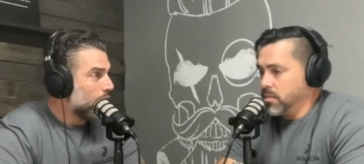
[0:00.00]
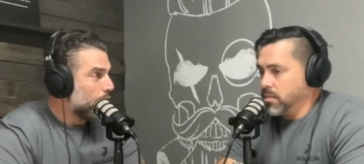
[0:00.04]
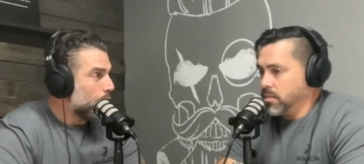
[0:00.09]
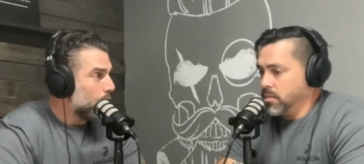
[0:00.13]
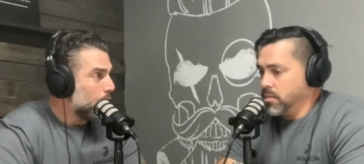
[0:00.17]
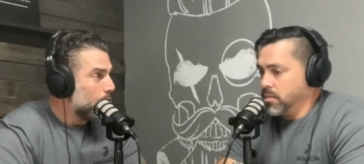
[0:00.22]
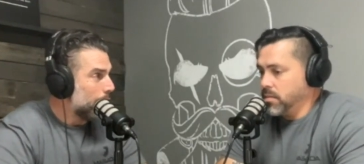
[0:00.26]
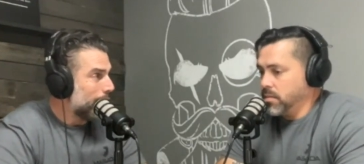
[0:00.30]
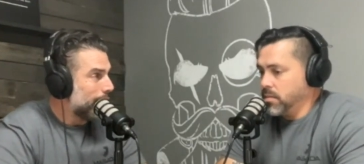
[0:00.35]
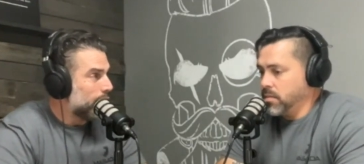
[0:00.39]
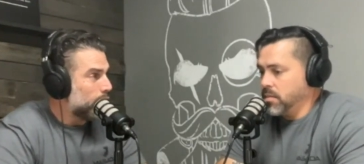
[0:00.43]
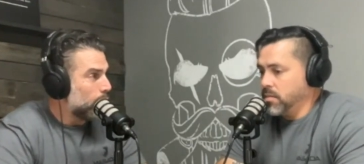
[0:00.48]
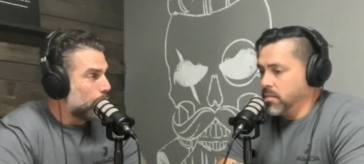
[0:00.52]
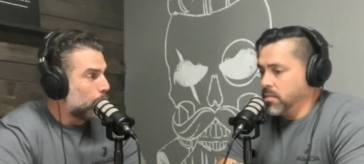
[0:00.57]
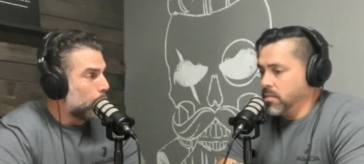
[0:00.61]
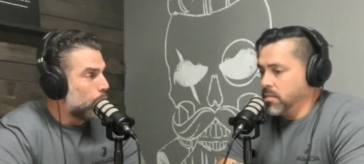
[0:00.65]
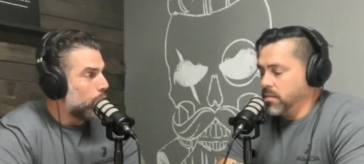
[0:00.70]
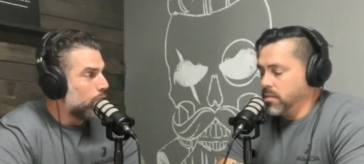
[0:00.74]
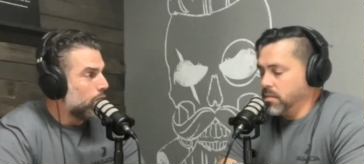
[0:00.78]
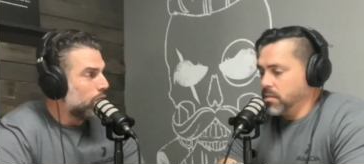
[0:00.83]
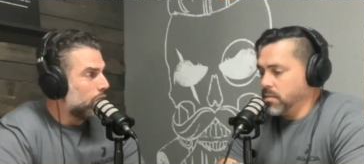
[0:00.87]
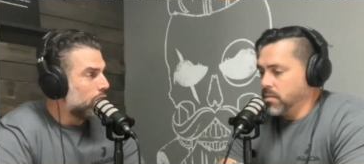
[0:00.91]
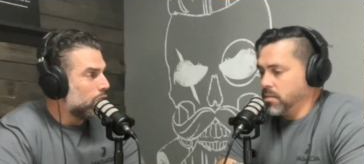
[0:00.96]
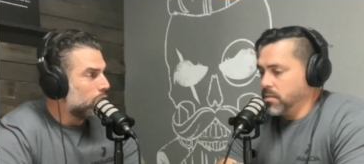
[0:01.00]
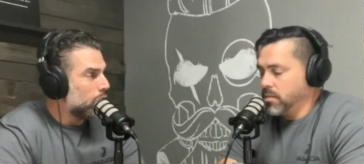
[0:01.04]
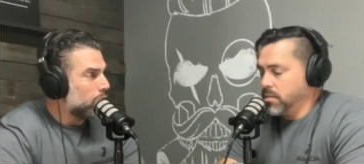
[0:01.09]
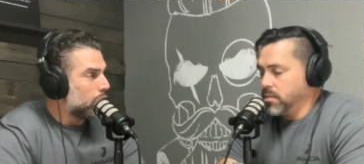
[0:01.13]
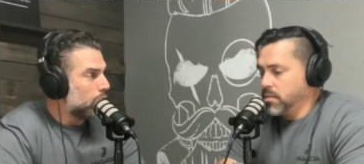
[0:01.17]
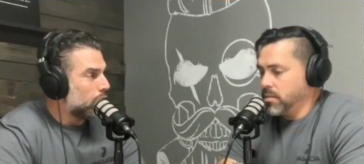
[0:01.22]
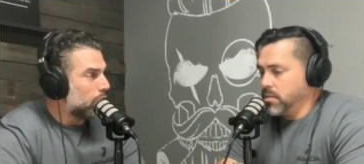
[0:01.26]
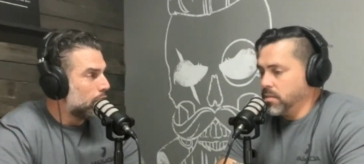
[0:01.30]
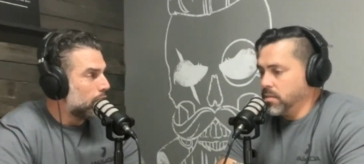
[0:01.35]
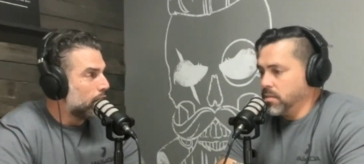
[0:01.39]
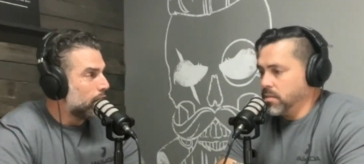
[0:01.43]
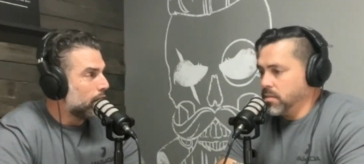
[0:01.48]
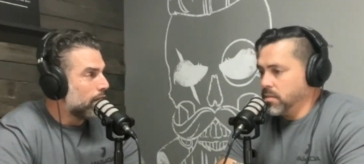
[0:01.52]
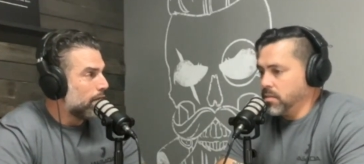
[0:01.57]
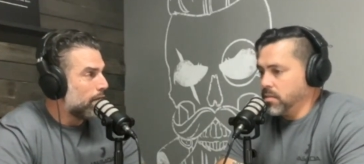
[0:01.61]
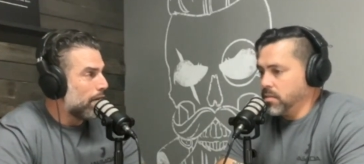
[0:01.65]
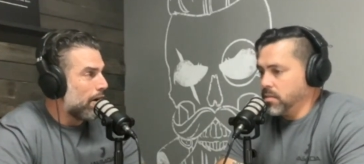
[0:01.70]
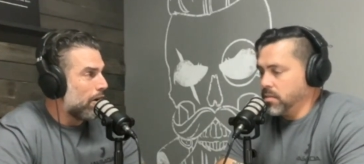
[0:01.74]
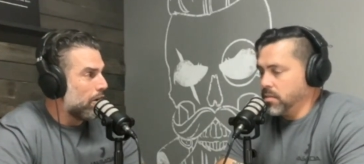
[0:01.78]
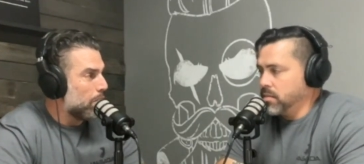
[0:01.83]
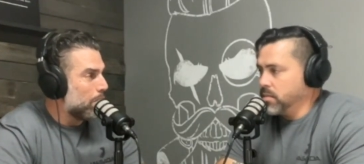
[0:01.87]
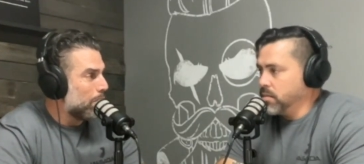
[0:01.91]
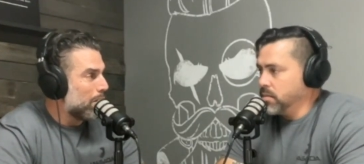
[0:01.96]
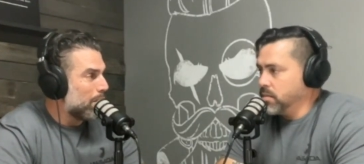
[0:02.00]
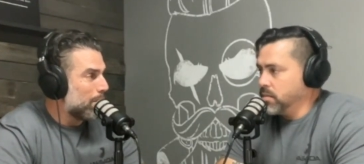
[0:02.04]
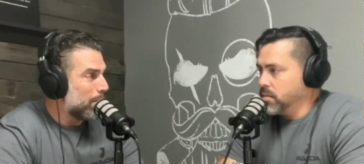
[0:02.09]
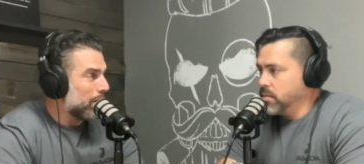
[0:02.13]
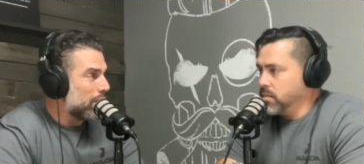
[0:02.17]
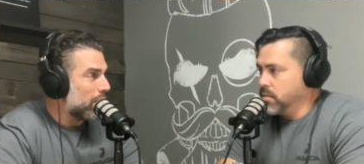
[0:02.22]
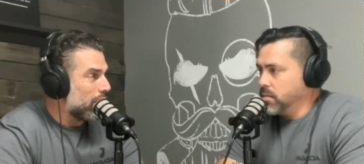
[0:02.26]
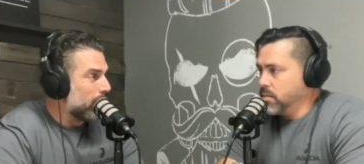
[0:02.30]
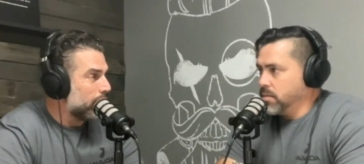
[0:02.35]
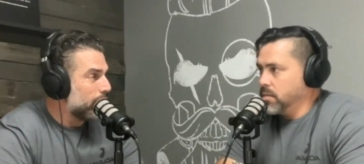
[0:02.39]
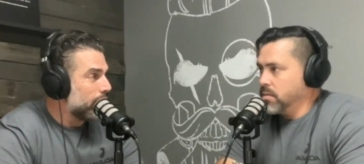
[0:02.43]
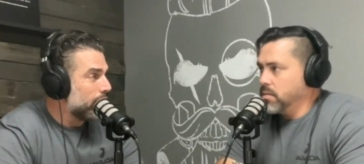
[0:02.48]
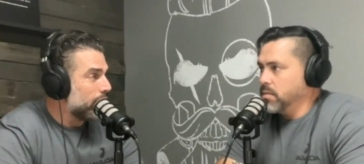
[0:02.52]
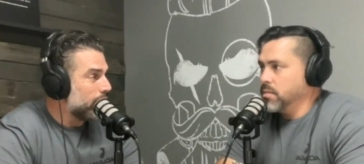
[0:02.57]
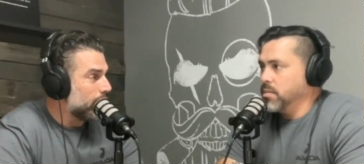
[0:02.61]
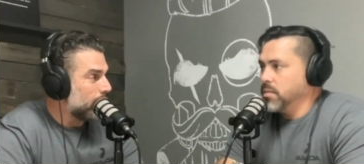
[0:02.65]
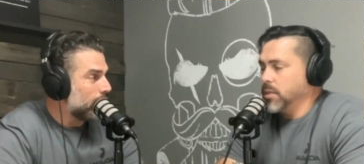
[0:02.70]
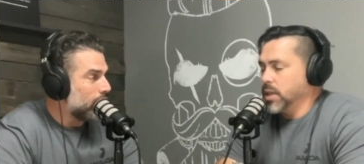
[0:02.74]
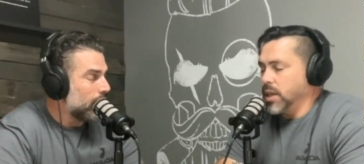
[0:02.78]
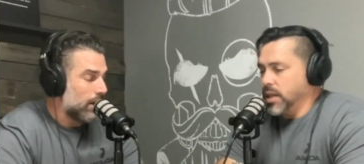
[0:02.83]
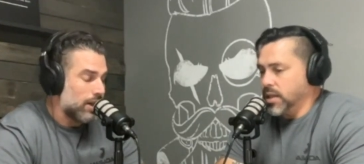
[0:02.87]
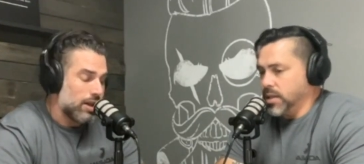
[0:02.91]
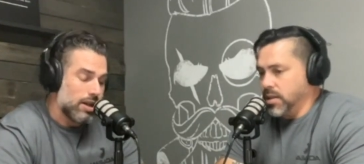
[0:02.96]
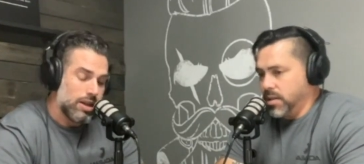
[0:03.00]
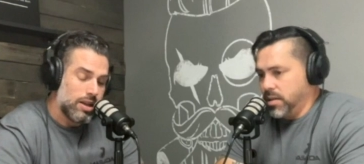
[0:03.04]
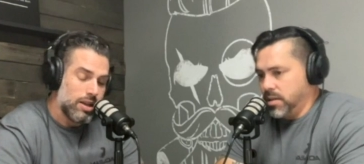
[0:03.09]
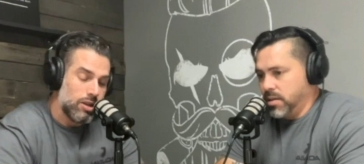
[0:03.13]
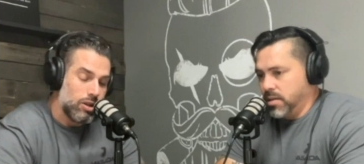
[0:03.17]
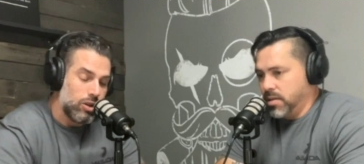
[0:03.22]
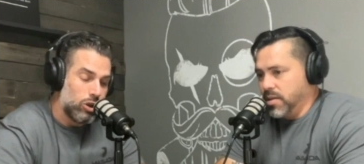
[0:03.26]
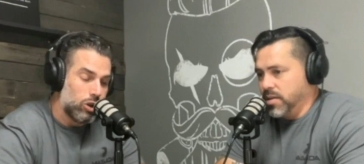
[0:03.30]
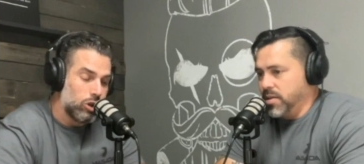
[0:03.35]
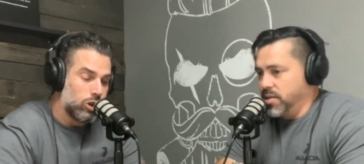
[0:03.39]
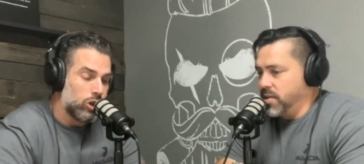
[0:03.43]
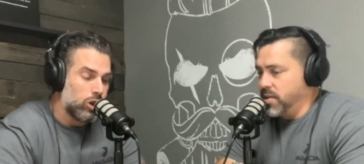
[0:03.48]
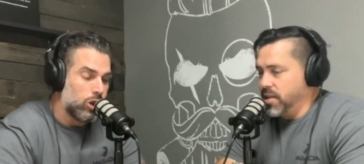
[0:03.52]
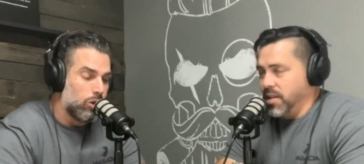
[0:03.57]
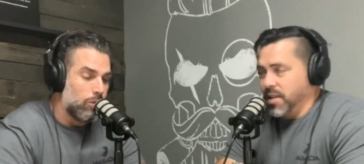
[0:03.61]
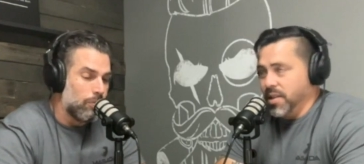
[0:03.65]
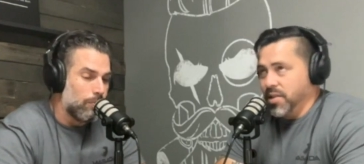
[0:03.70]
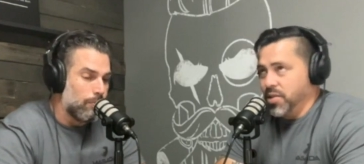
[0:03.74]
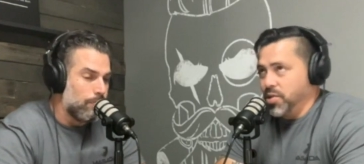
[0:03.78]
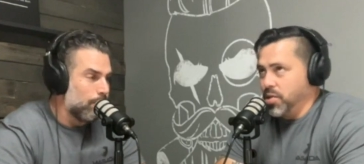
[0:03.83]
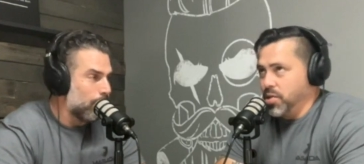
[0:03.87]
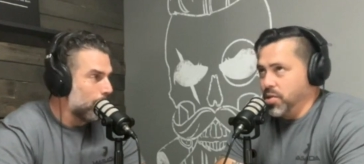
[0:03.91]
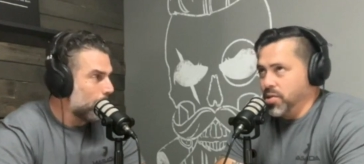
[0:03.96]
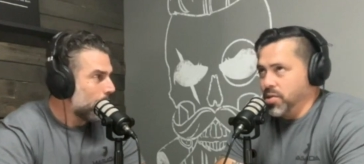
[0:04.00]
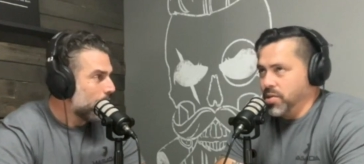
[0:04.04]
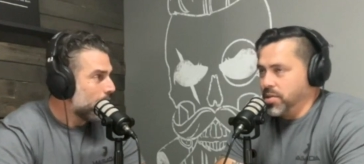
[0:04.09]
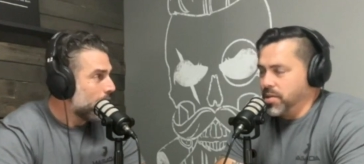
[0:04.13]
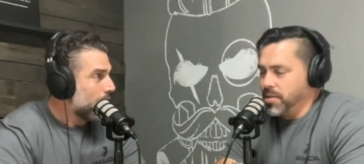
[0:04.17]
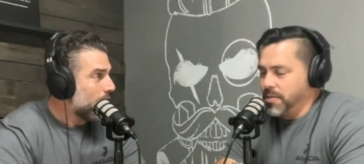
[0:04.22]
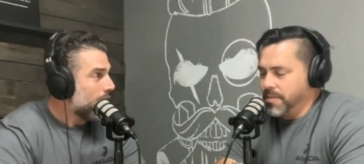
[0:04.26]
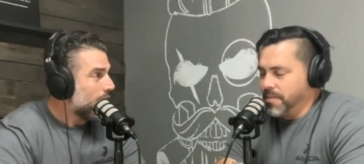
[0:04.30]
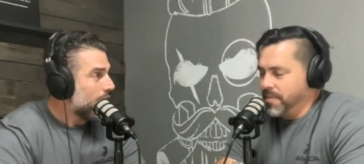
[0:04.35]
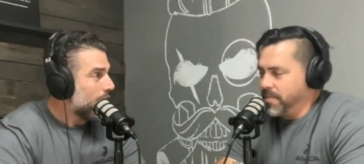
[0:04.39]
Speaker 1: we're big supporters of fire department coffee. Yes, also delicious.